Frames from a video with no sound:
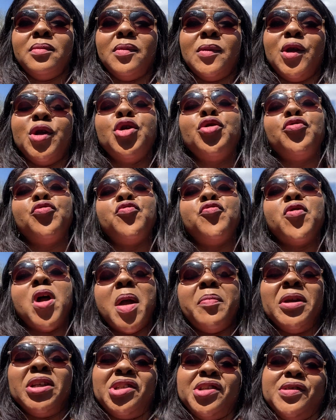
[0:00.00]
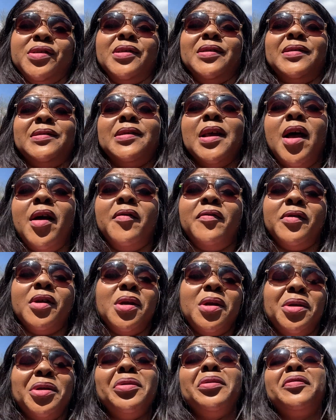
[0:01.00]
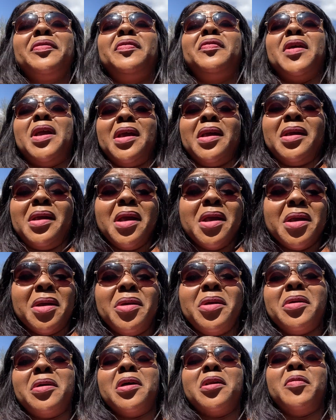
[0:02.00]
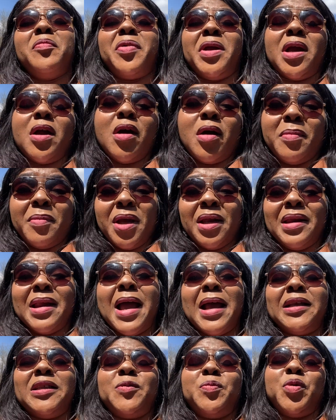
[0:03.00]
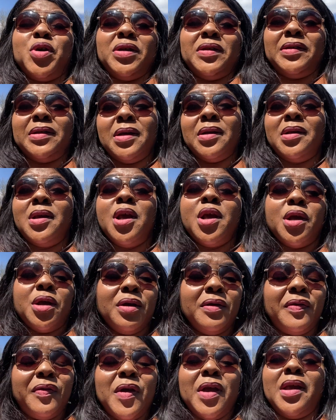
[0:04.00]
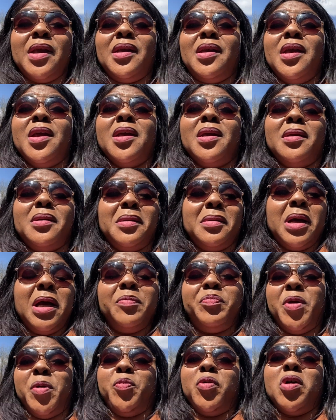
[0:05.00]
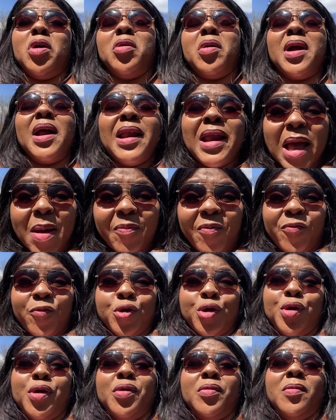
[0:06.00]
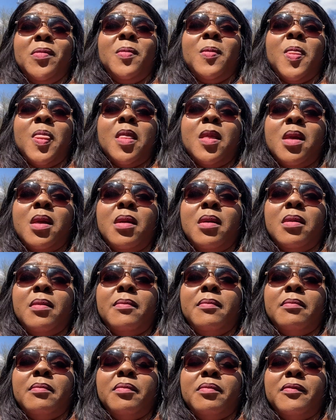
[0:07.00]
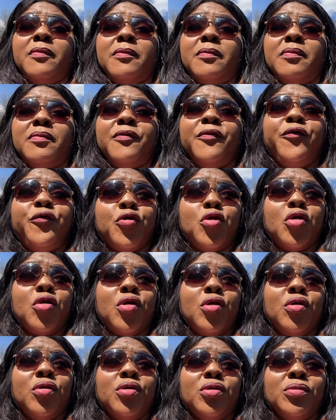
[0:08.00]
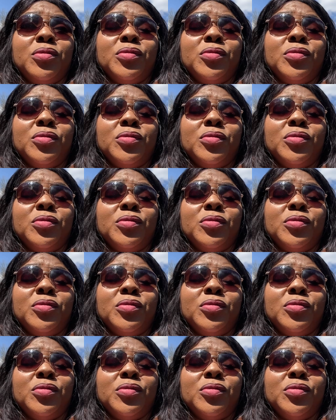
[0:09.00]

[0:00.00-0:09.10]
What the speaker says: You're rubbishing yourself. You think you're going to become a nice person. You think people going to clap for you for